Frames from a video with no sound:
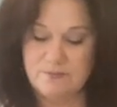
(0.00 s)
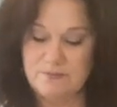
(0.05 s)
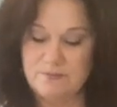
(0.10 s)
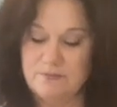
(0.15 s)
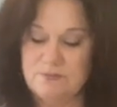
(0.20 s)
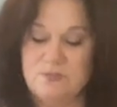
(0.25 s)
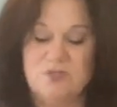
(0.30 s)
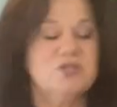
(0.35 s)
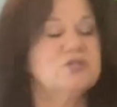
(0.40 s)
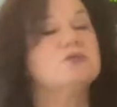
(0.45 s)

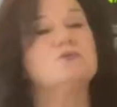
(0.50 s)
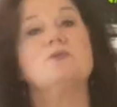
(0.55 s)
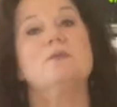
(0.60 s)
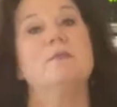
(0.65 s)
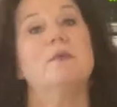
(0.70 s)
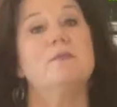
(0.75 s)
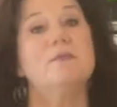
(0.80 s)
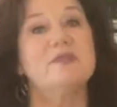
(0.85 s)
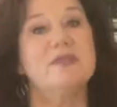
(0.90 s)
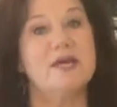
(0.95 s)
just
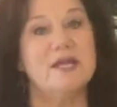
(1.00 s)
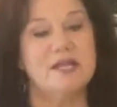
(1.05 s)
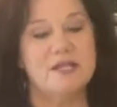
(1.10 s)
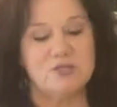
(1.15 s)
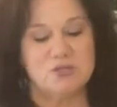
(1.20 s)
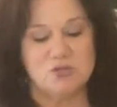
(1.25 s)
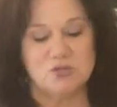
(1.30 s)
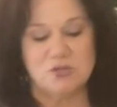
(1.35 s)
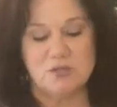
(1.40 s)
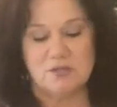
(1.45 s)
remember that as
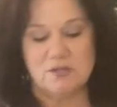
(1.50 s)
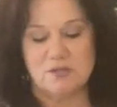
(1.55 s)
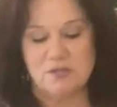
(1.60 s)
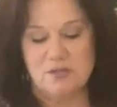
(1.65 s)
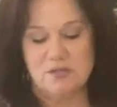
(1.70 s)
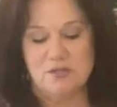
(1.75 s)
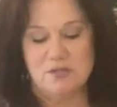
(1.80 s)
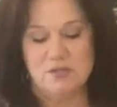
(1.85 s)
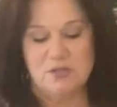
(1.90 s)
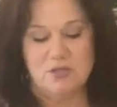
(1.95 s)
you're
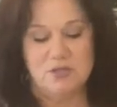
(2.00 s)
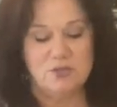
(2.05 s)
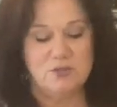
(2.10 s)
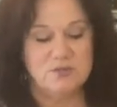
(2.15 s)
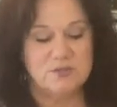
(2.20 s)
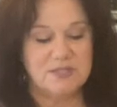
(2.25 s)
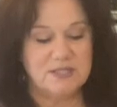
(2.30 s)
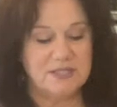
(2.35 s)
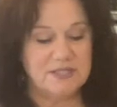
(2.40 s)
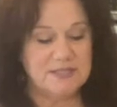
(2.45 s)

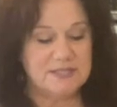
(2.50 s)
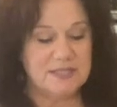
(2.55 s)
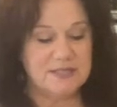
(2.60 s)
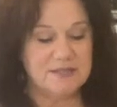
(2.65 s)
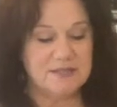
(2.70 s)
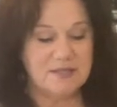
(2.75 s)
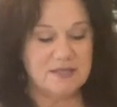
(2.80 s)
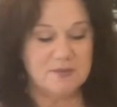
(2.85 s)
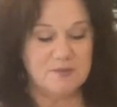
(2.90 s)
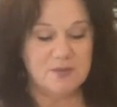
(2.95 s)
using it. And
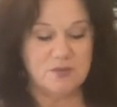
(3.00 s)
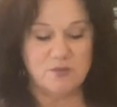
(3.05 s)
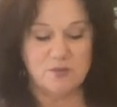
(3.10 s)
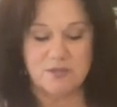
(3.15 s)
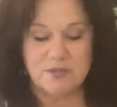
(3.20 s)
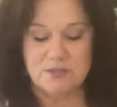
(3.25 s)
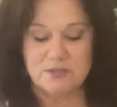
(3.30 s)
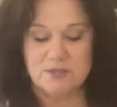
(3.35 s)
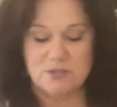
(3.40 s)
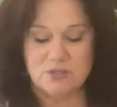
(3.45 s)
then I'm
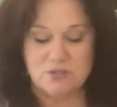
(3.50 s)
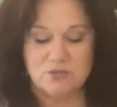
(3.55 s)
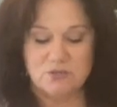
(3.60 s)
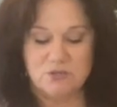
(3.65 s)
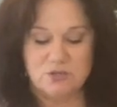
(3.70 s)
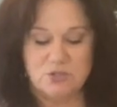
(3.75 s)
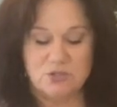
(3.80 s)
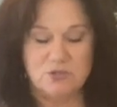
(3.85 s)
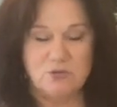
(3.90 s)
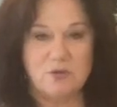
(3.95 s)
going to
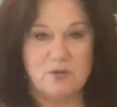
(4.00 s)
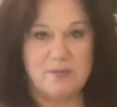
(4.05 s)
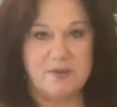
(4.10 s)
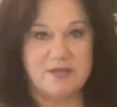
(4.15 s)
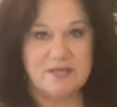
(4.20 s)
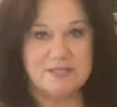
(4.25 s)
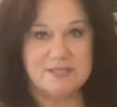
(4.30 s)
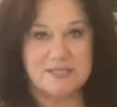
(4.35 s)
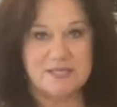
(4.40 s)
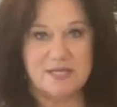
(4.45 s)
do about a
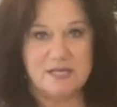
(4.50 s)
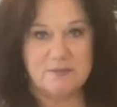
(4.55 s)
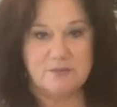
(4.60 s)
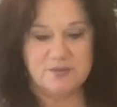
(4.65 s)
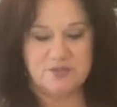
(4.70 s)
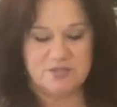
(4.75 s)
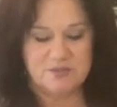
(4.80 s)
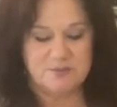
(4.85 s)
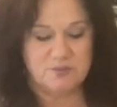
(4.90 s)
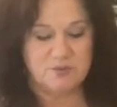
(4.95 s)

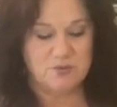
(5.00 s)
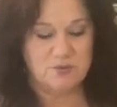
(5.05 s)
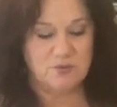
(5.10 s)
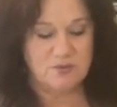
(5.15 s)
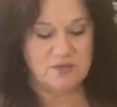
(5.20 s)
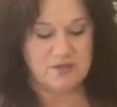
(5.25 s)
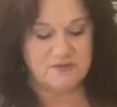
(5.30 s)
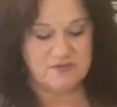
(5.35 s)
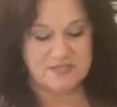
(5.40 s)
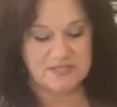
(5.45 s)
tablespoon
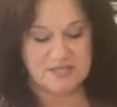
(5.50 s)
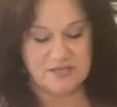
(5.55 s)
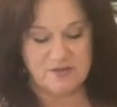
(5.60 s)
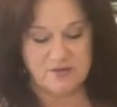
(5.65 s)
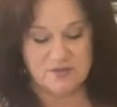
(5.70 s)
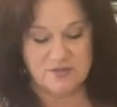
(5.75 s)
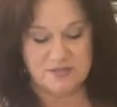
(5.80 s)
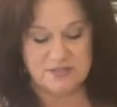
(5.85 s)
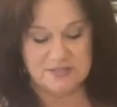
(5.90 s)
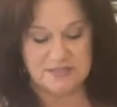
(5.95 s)
of
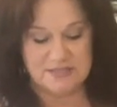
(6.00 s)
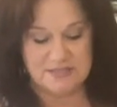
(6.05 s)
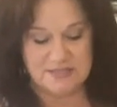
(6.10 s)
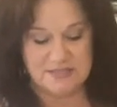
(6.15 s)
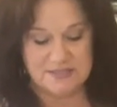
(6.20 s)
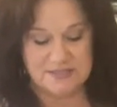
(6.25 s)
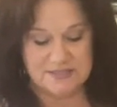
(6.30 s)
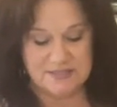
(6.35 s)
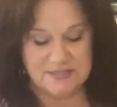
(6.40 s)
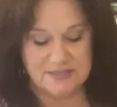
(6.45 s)
Italian
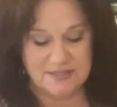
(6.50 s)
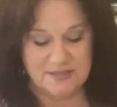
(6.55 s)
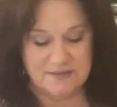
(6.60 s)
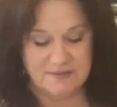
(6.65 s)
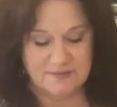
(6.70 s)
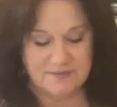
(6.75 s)
seasoning.